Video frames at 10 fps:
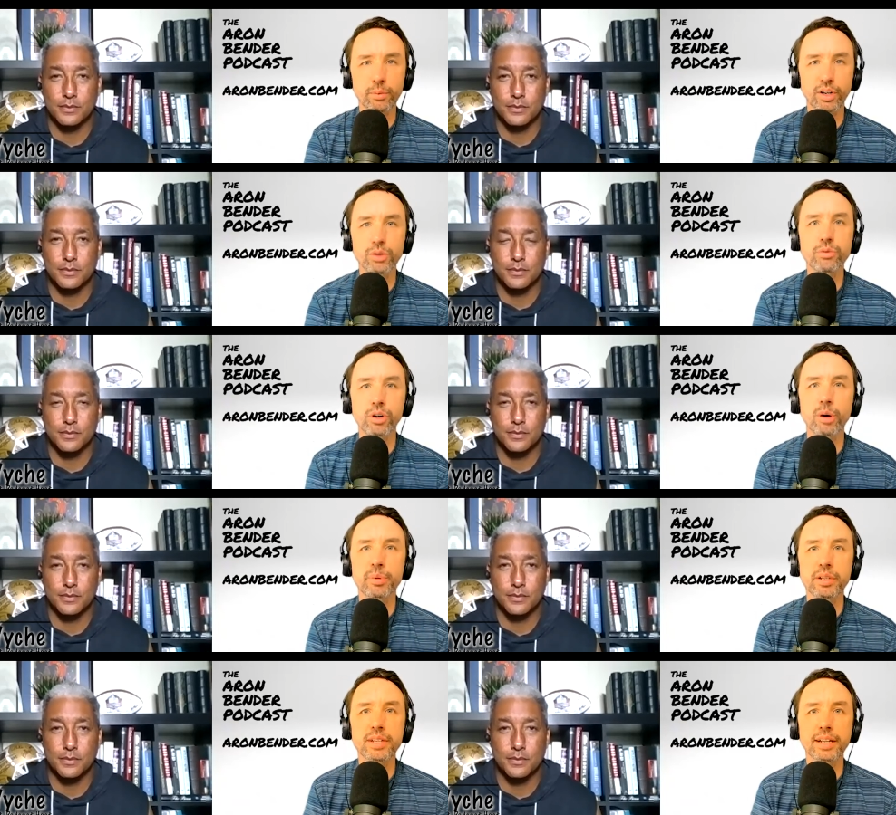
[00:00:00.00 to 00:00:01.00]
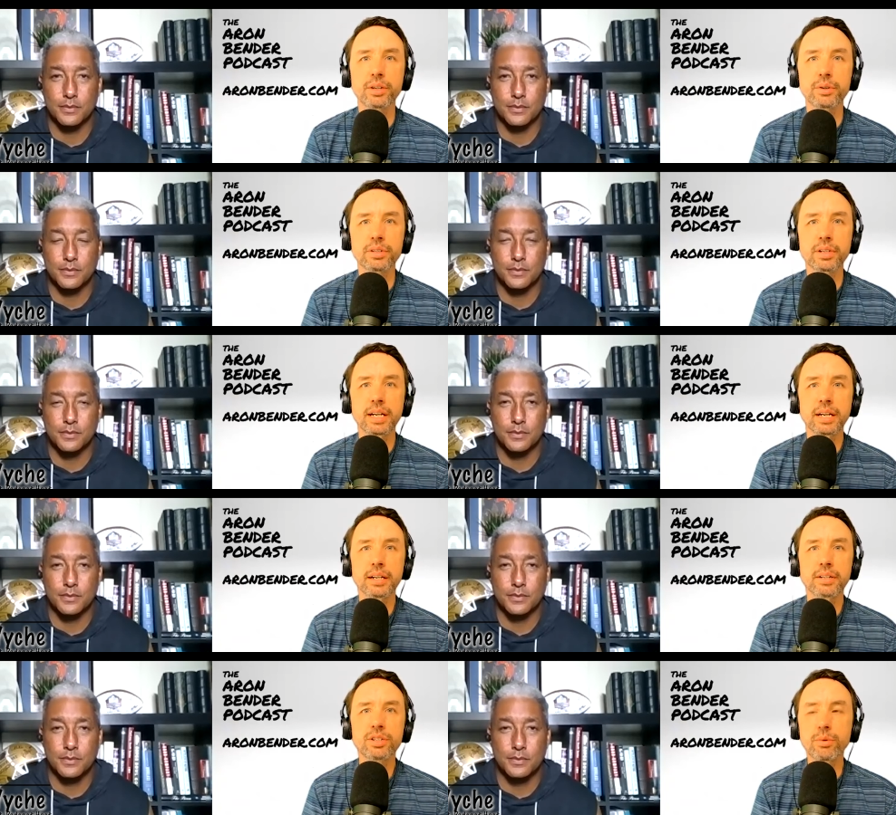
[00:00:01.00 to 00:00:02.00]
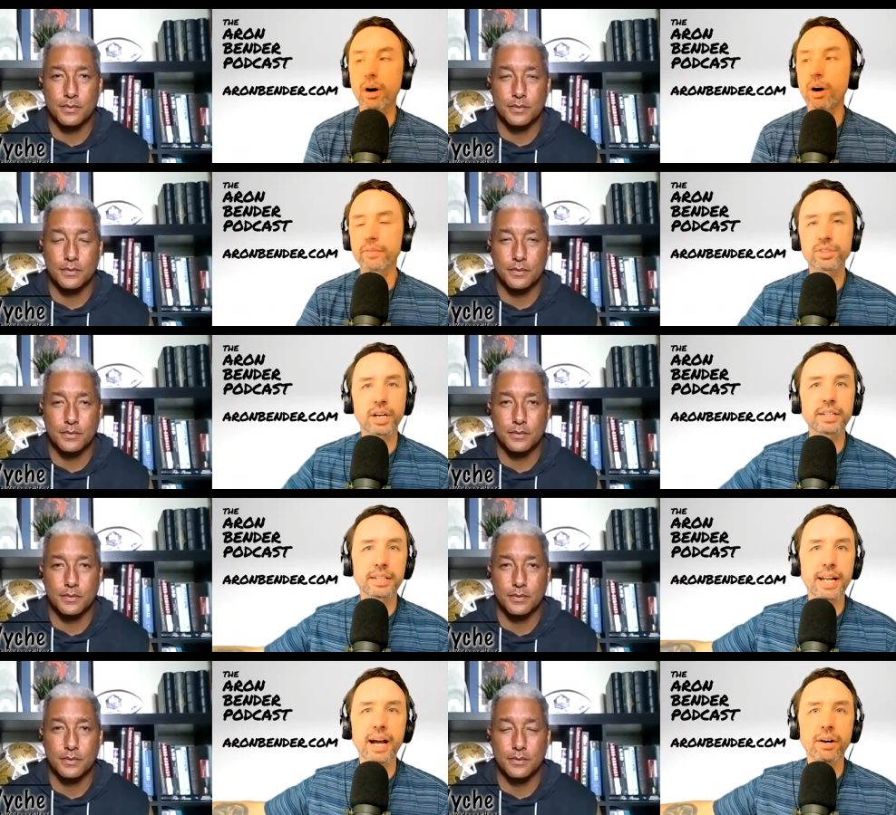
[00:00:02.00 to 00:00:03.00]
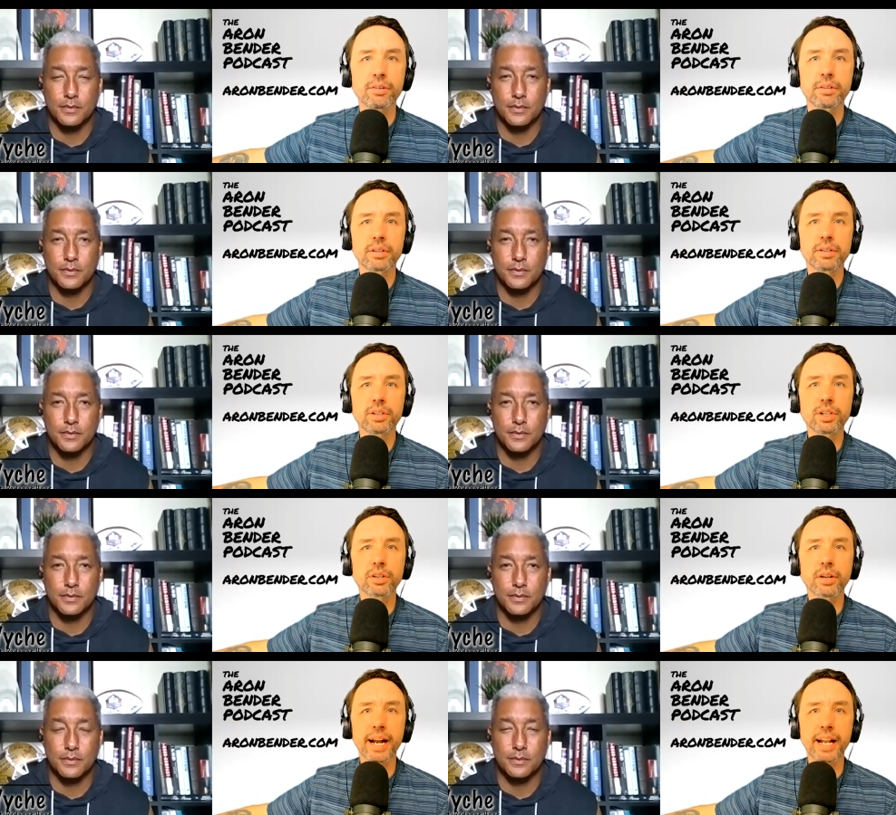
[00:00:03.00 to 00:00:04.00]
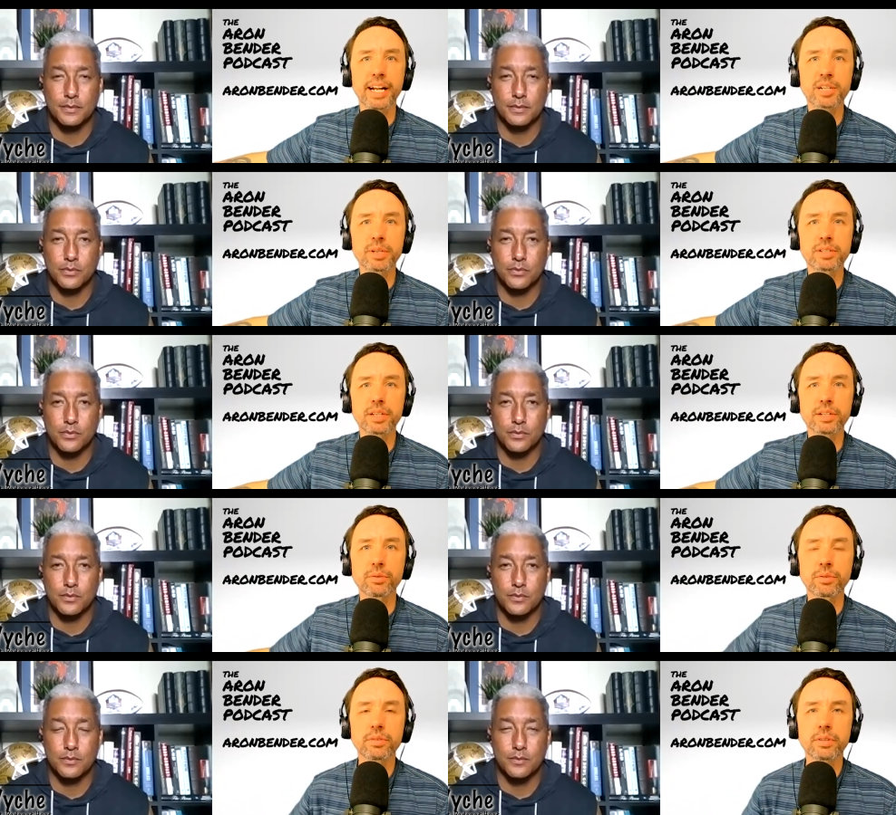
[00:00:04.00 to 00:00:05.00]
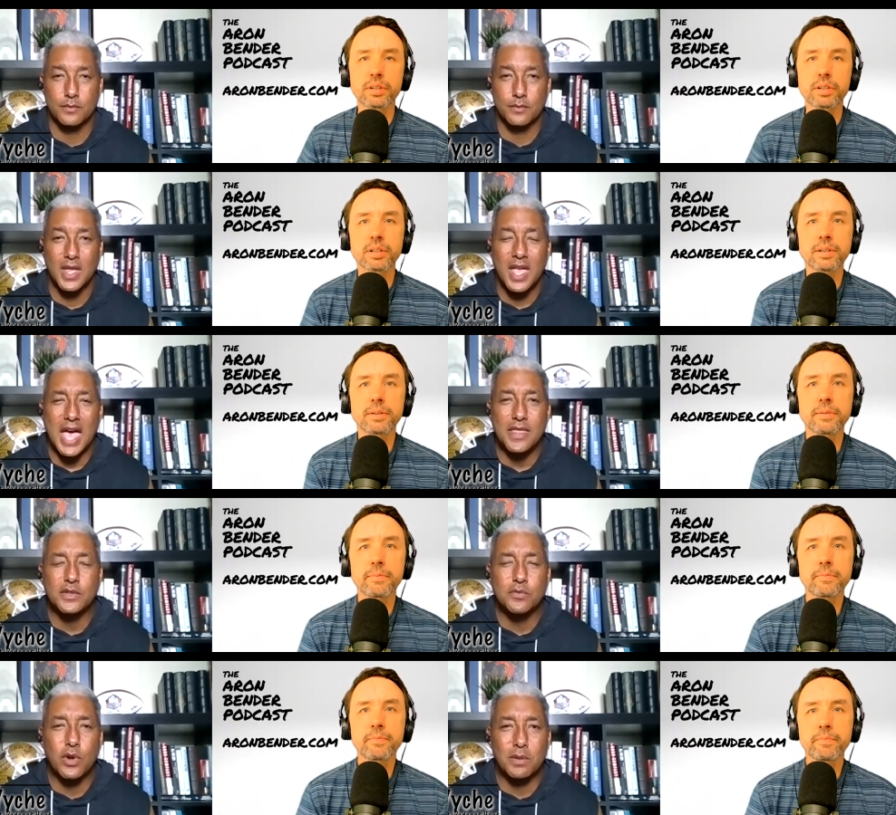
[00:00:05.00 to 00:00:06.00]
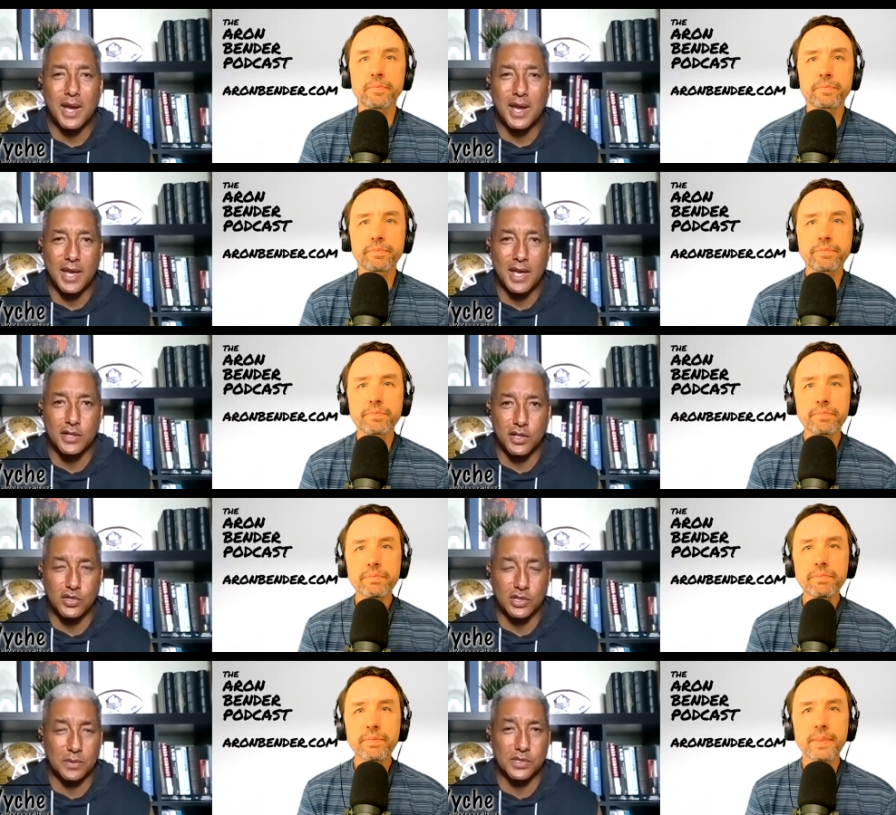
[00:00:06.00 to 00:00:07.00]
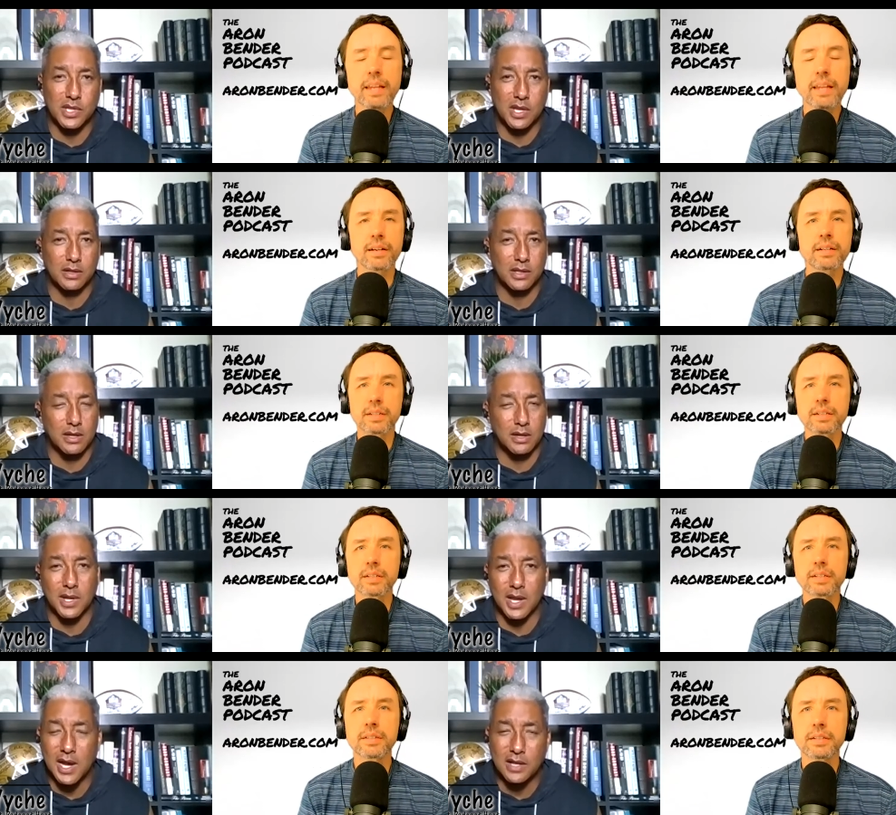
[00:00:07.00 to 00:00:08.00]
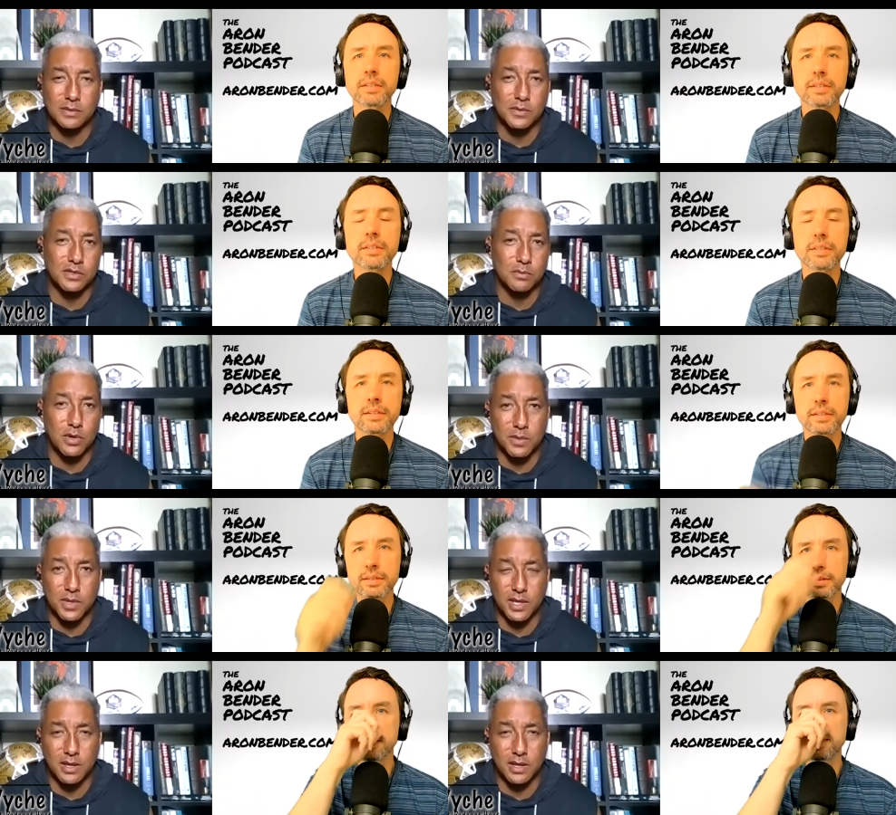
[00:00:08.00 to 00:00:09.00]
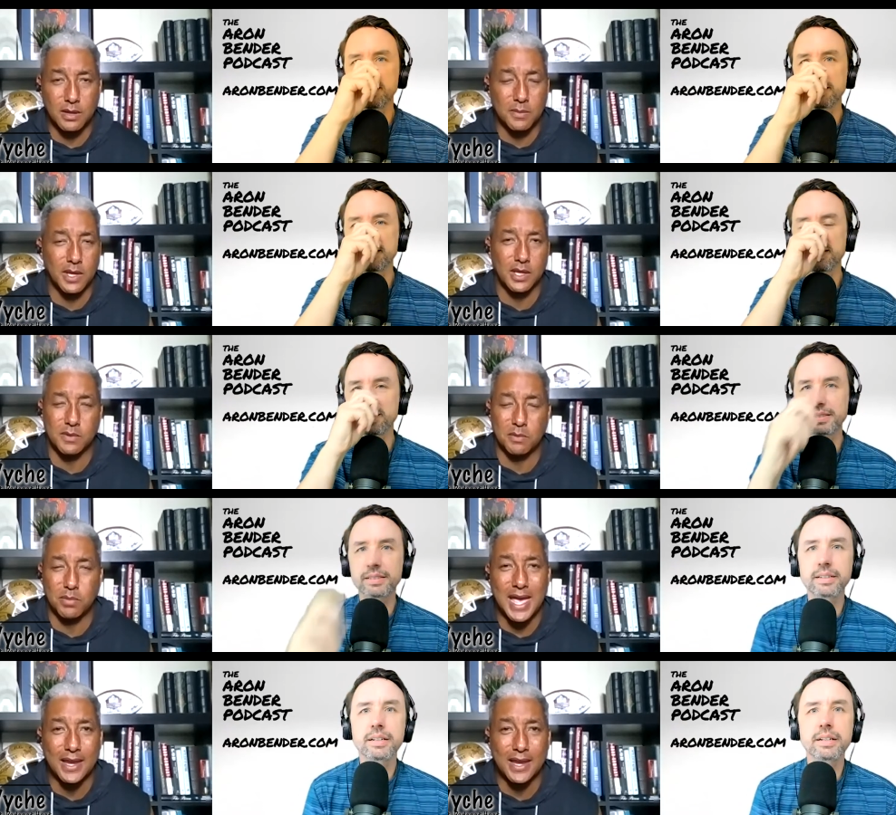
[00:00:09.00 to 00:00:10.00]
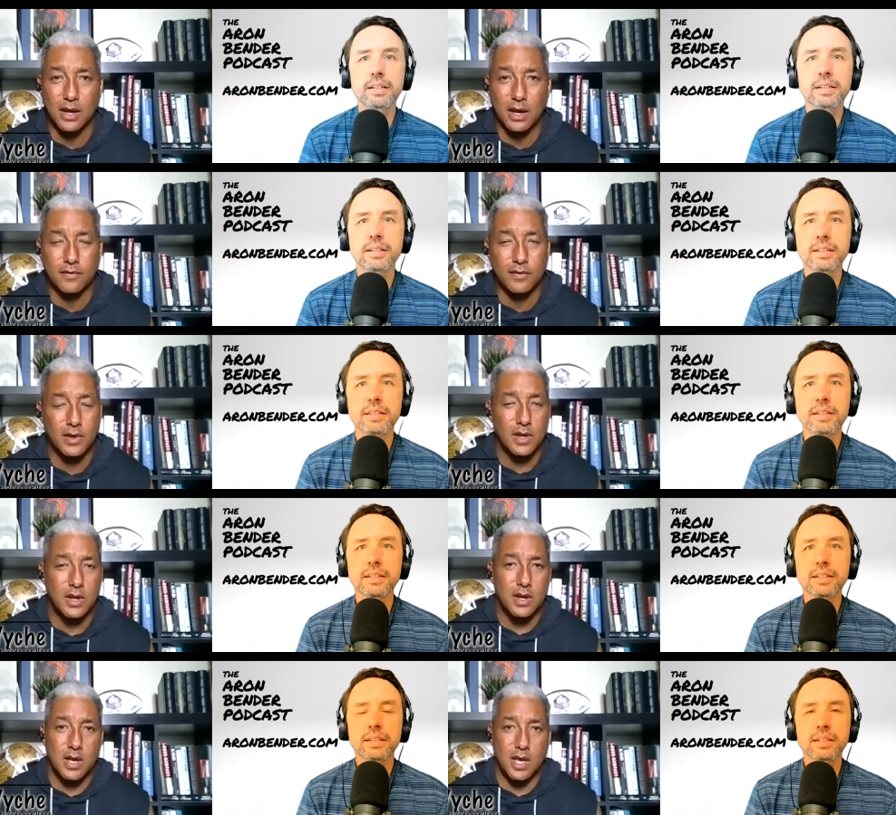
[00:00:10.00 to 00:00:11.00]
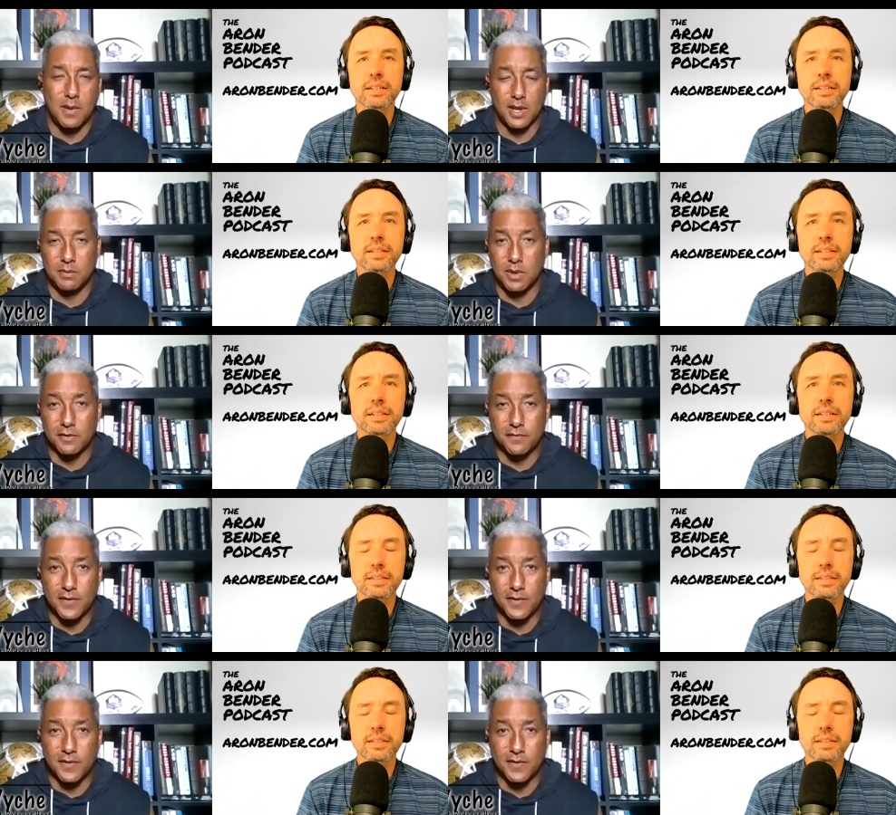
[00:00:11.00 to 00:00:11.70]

Speaker 1: where you grew up in st louis to all of a sudden now you're at an HBCU? I think it was
Speaker 2: more in my head initially. I was scared, like, oh my gosh, I'm a suburban kid. Am I going to be black enough? Am I going to be able to